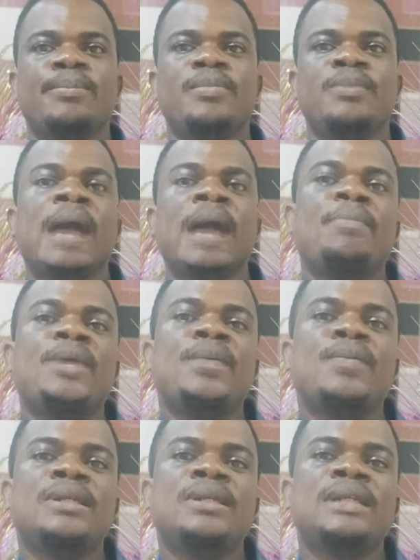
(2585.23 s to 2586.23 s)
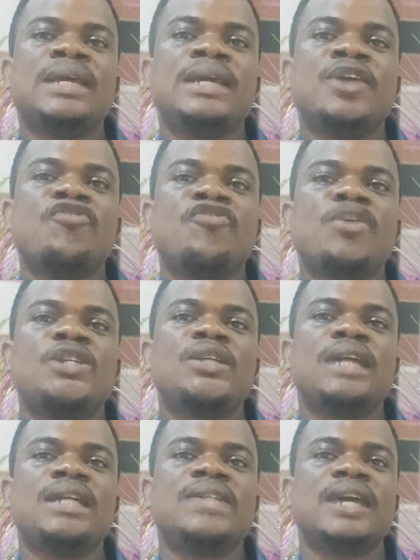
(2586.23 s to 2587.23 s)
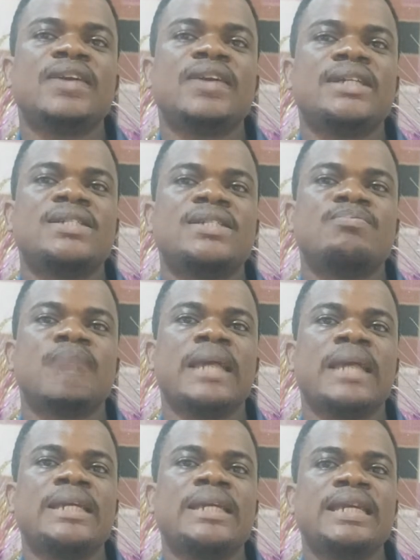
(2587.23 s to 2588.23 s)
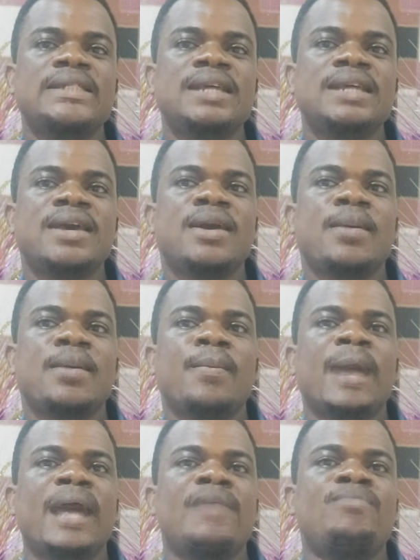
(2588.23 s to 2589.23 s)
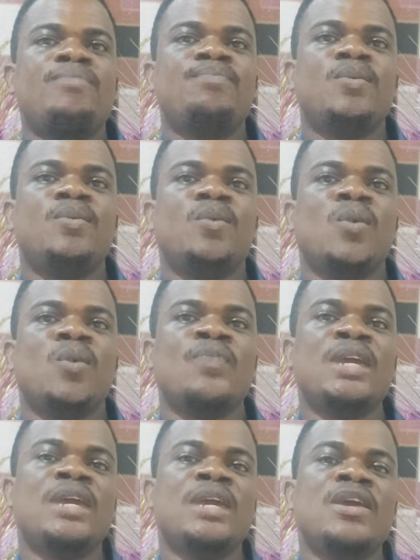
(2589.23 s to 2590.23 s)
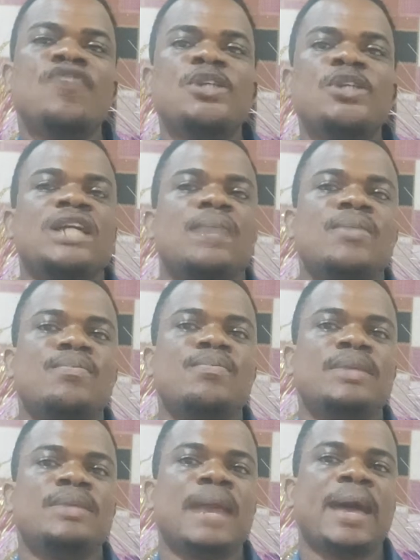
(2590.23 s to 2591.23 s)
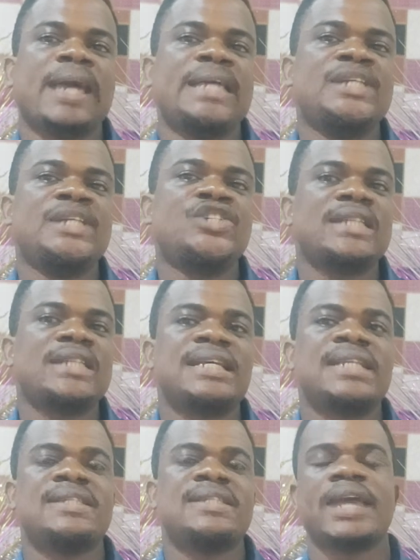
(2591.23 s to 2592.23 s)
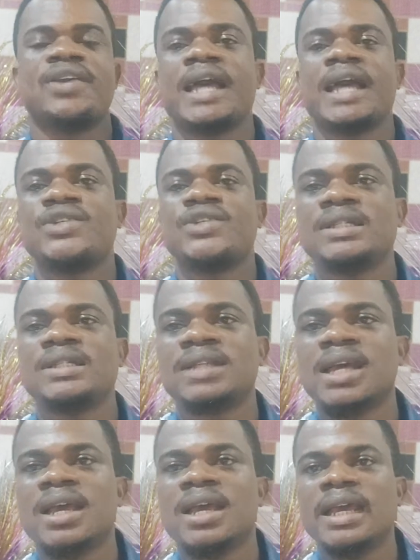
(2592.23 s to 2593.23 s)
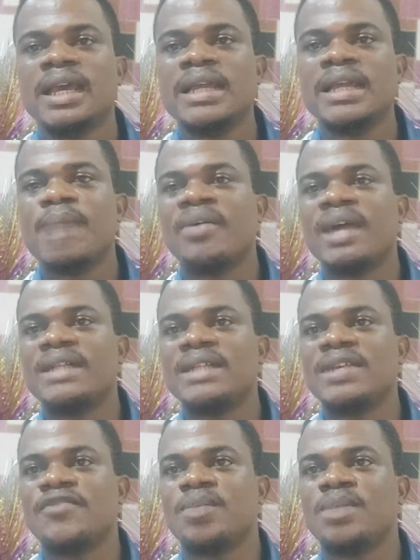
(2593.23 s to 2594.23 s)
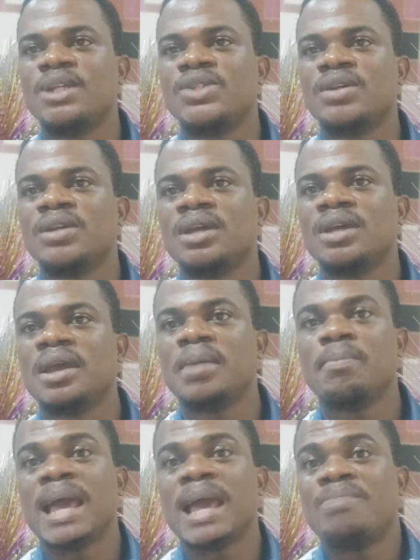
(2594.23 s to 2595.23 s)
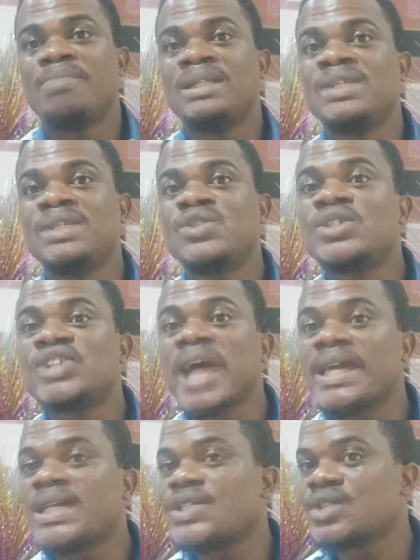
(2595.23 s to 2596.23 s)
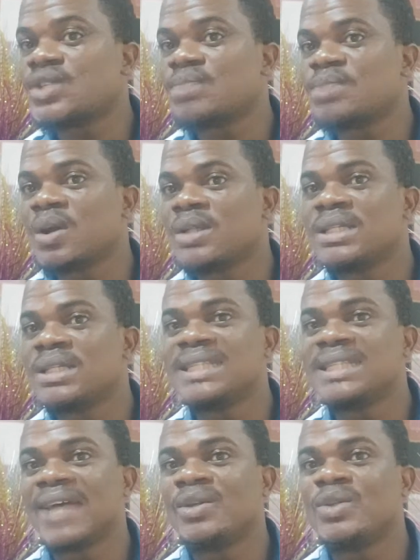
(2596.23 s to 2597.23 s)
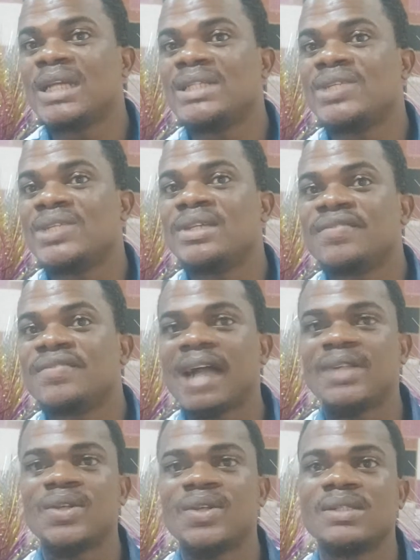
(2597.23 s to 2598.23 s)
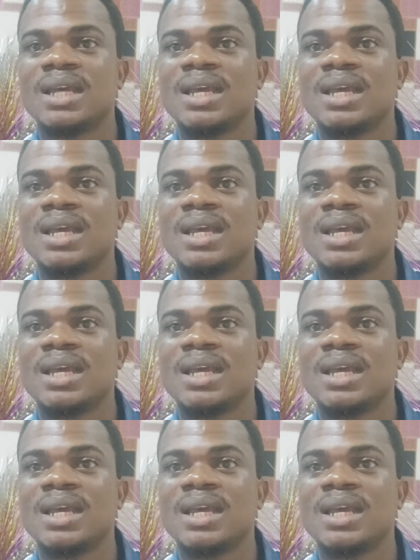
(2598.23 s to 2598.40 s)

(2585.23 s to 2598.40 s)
might be, the information that a psychiatrist might need, the information that might interest a psychiatrist in the background information might be the social history, because these are usually the risk factors.